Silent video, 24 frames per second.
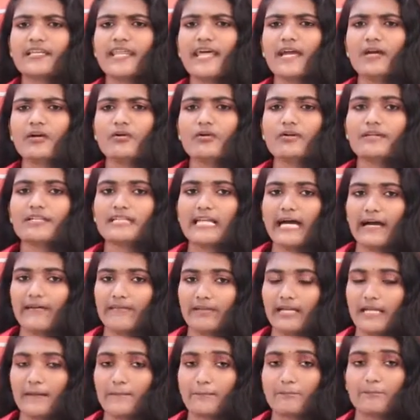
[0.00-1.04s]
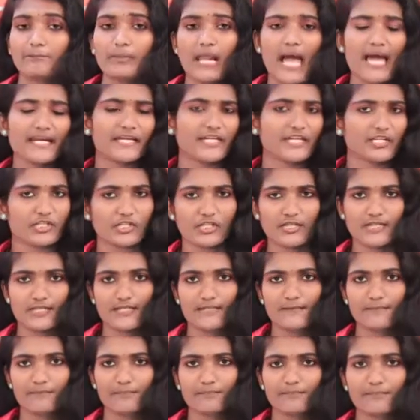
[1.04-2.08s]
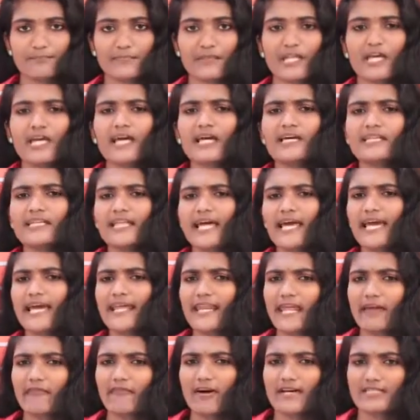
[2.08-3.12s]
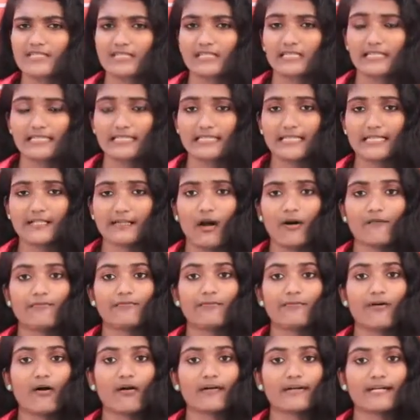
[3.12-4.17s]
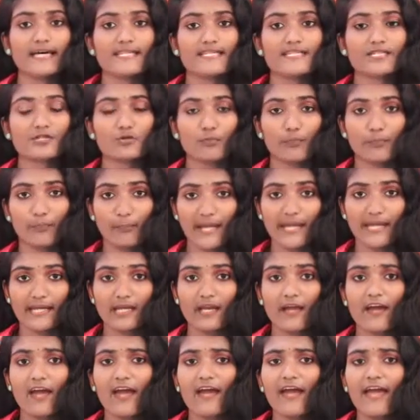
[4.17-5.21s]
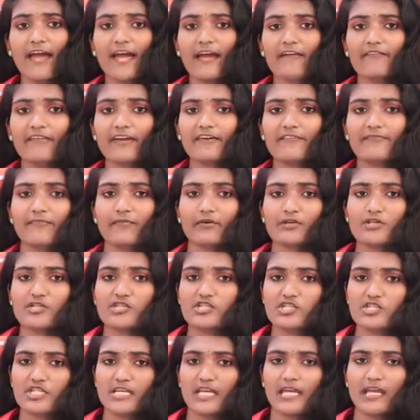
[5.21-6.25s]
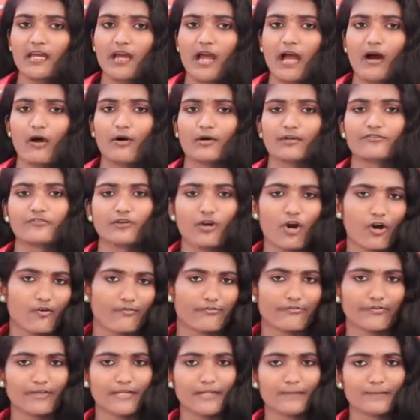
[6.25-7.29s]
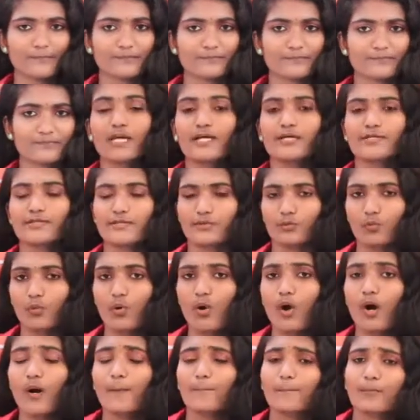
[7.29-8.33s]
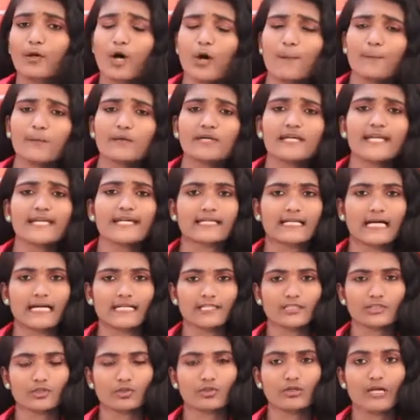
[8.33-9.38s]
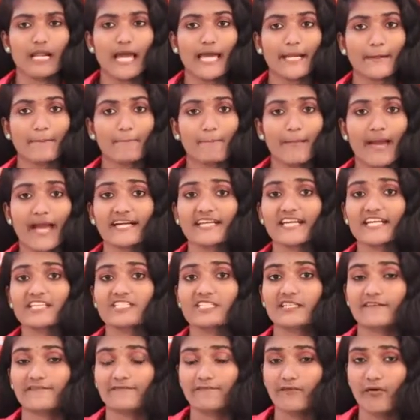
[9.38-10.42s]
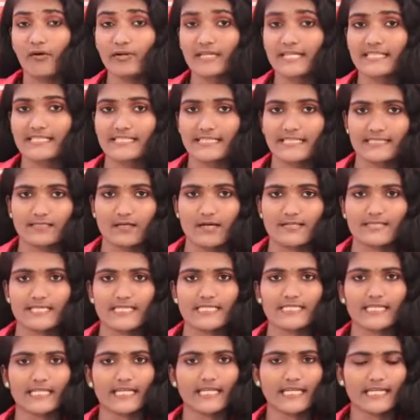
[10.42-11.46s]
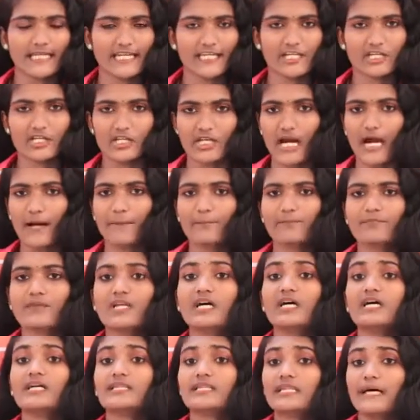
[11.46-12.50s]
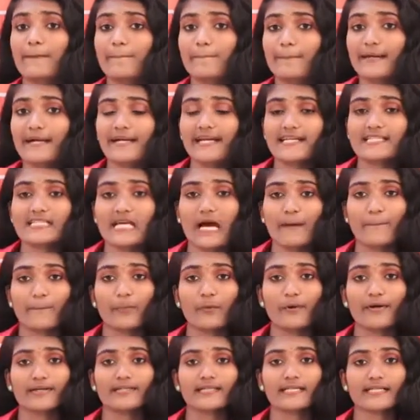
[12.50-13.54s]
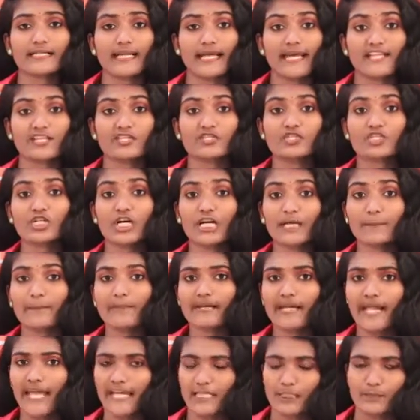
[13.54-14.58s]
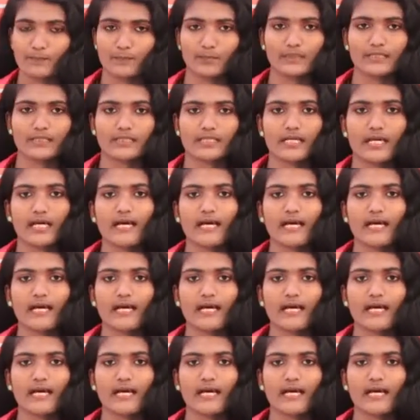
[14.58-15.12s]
they could develop plantations. The area was cleared of forests to make a way for tea or coffee. To properly control and manage the forest resources in India, the British appointed a German expert,